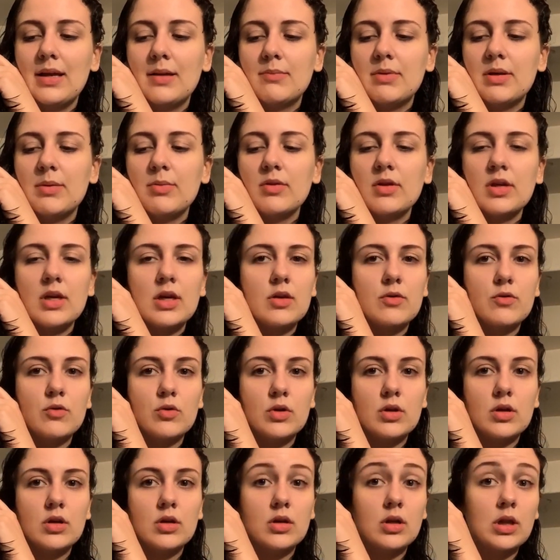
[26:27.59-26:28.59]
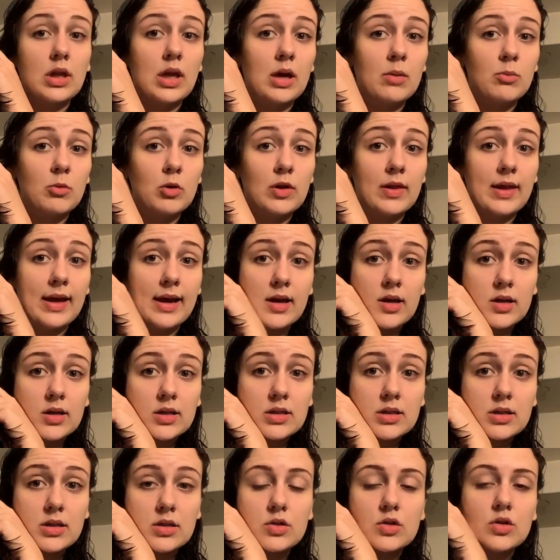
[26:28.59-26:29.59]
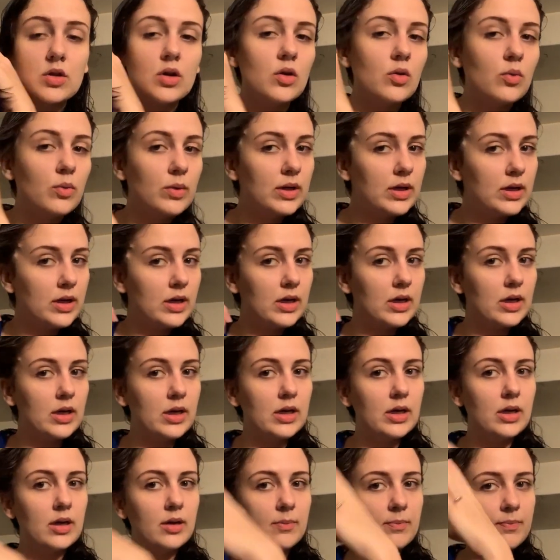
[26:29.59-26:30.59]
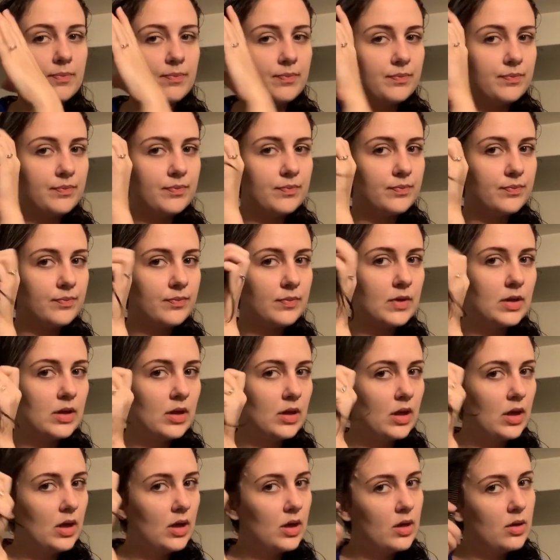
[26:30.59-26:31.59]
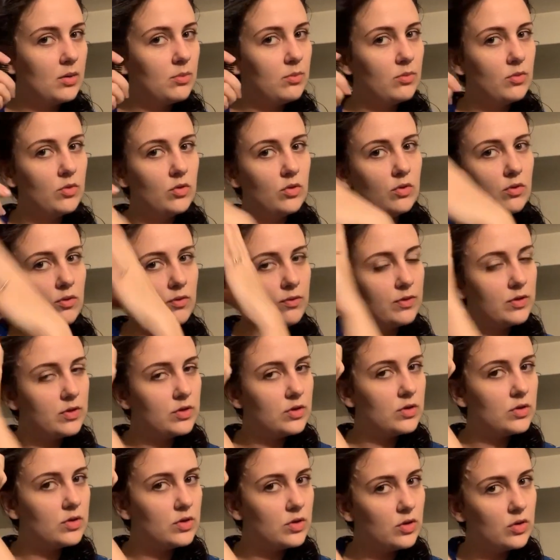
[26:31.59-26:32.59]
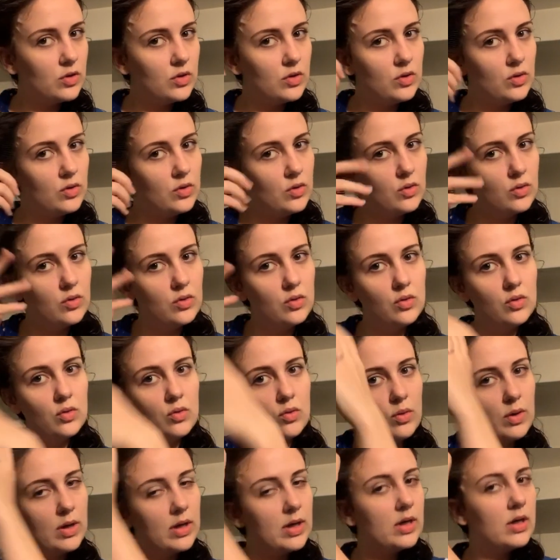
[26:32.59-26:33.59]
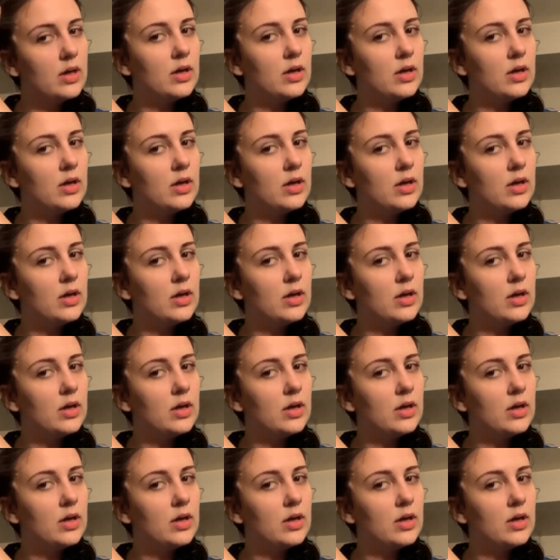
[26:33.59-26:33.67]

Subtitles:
people in California are a lot more lax. So when I moved to